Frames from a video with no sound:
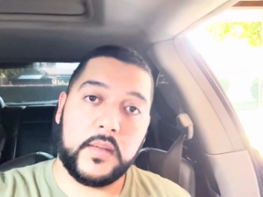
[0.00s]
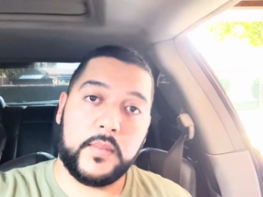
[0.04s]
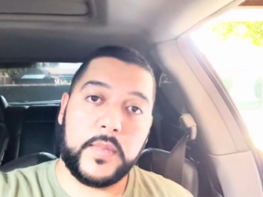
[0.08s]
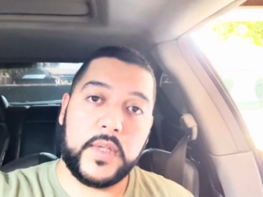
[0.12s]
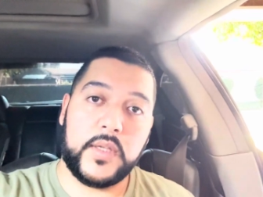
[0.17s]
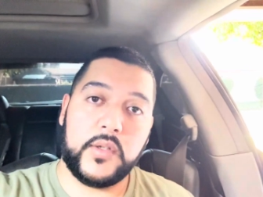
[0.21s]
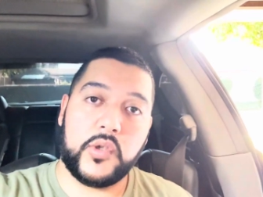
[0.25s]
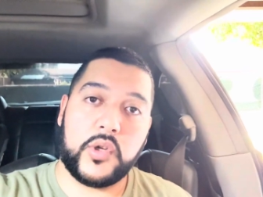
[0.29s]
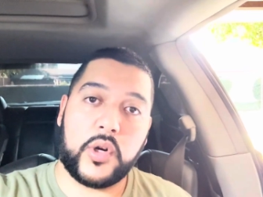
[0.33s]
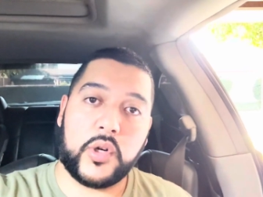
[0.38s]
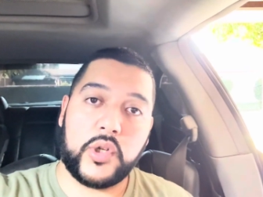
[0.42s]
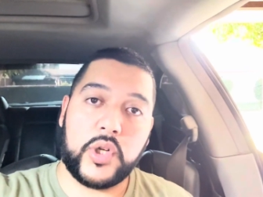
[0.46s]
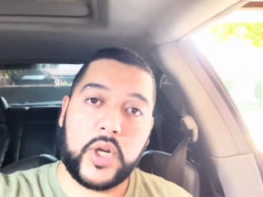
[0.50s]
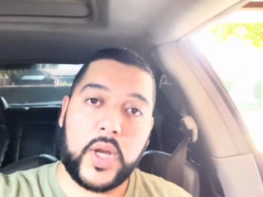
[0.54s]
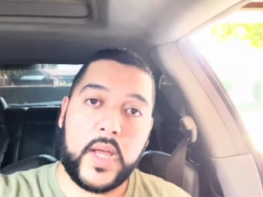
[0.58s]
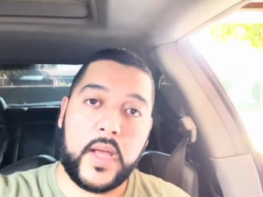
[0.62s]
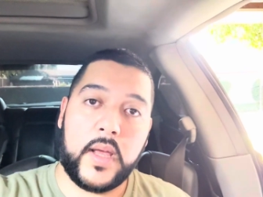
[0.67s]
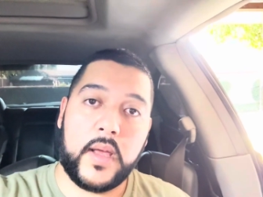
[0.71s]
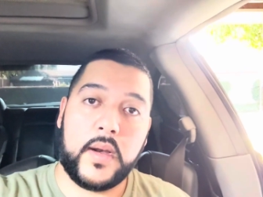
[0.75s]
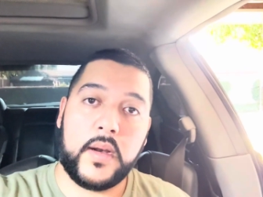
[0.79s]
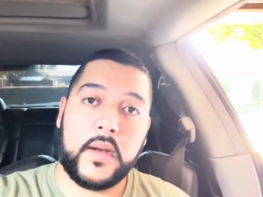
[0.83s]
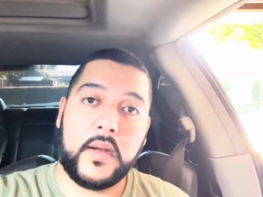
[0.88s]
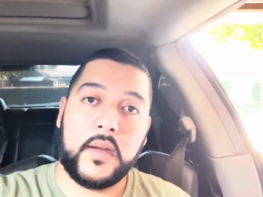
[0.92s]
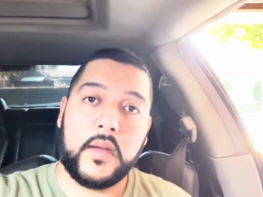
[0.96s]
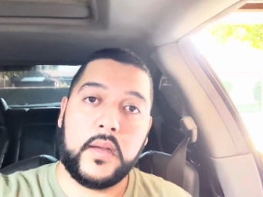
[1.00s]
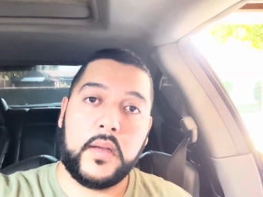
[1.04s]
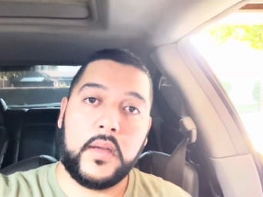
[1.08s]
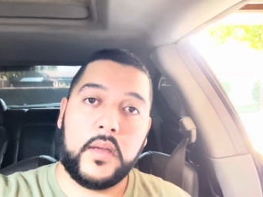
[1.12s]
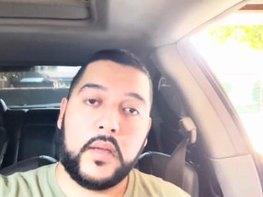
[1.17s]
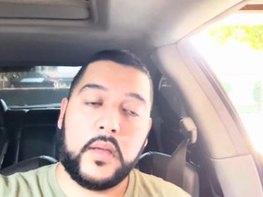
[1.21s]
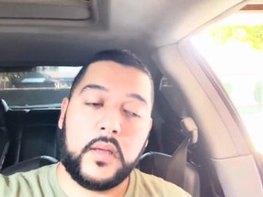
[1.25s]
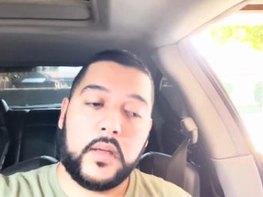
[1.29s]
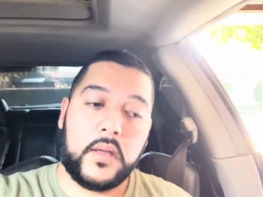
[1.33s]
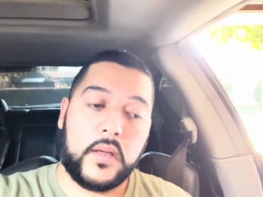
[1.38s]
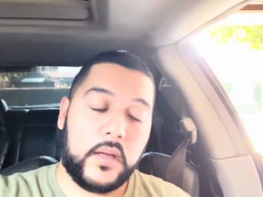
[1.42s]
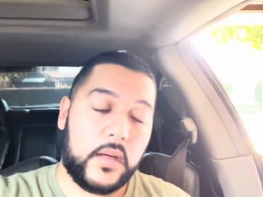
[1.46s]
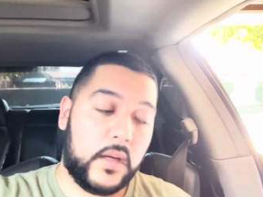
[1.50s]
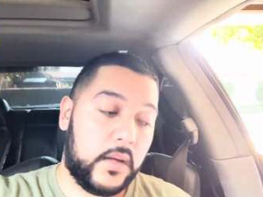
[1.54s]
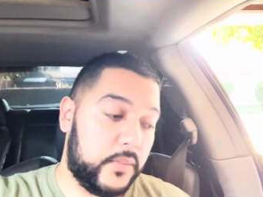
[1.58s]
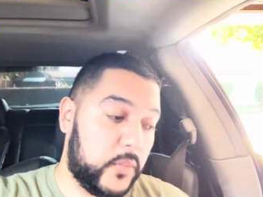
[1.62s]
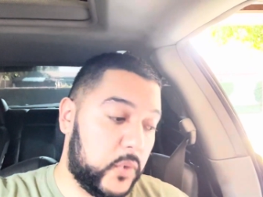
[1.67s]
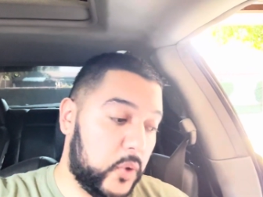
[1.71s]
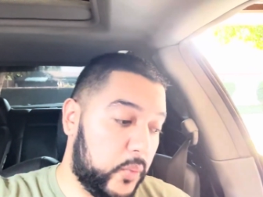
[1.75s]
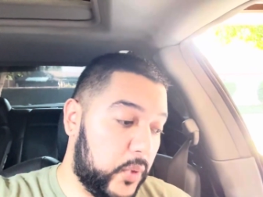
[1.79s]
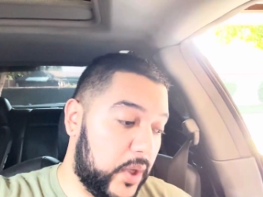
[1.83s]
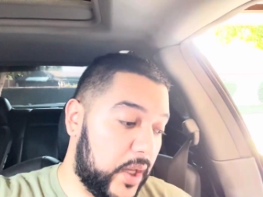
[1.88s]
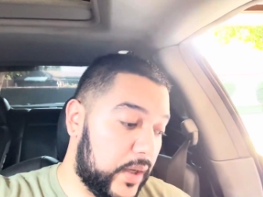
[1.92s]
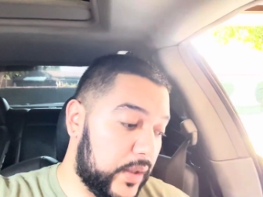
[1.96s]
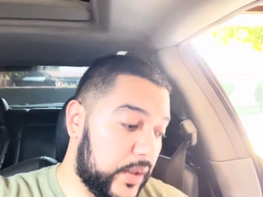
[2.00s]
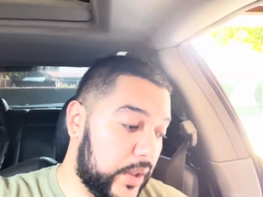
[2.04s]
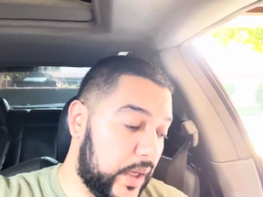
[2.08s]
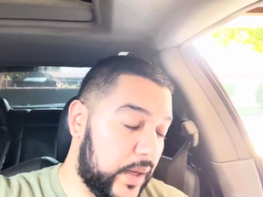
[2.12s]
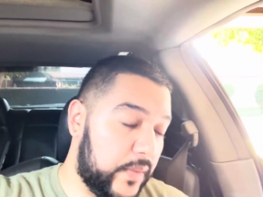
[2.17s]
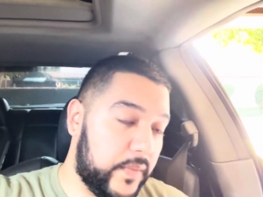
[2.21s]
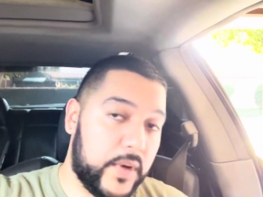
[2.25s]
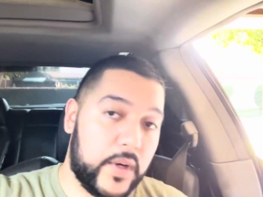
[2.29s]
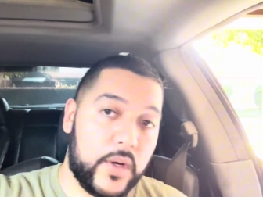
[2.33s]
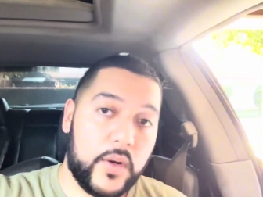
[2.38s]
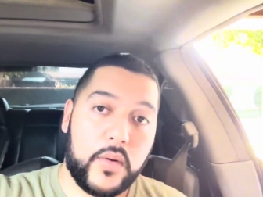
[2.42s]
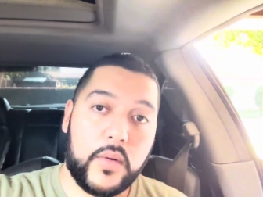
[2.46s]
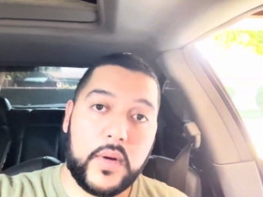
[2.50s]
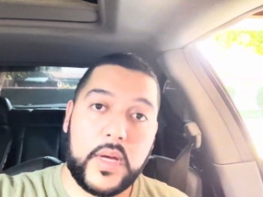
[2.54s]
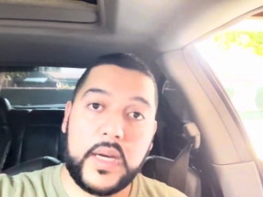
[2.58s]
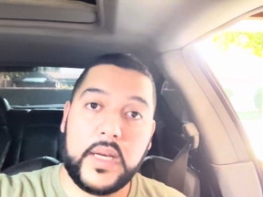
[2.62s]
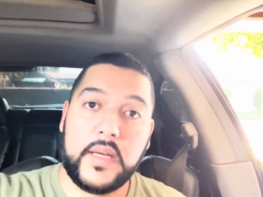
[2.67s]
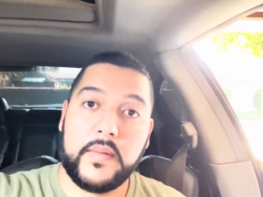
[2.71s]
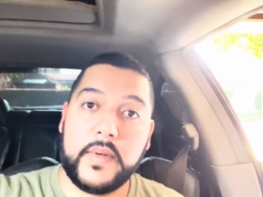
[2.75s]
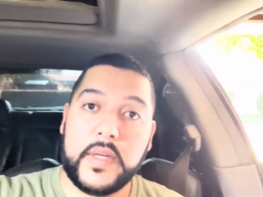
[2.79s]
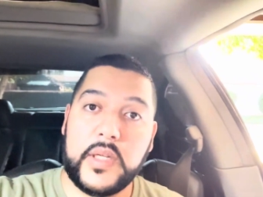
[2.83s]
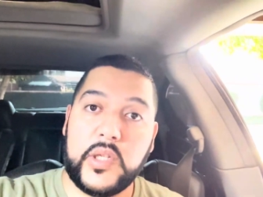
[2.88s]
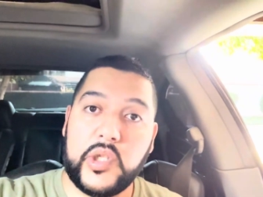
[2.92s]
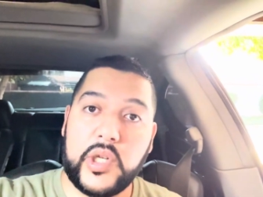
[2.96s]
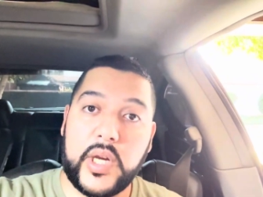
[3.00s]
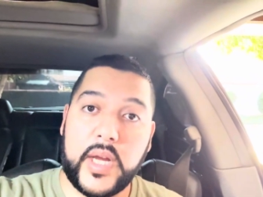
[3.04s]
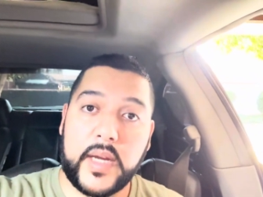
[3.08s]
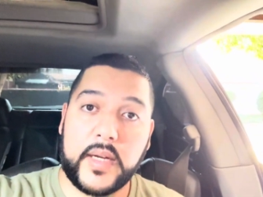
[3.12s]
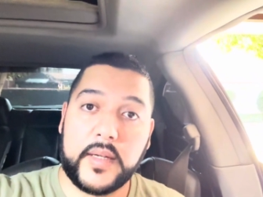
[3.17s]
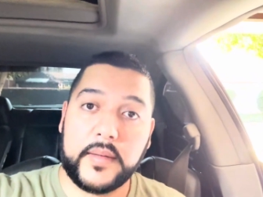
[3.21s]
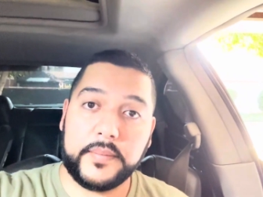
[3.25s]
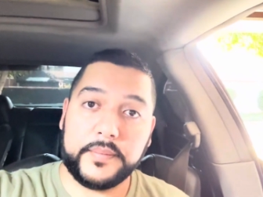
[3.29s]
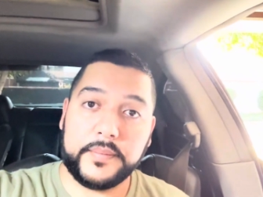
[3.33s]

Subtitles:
this charger had. To be honest, I didn't even know. I didn't even check.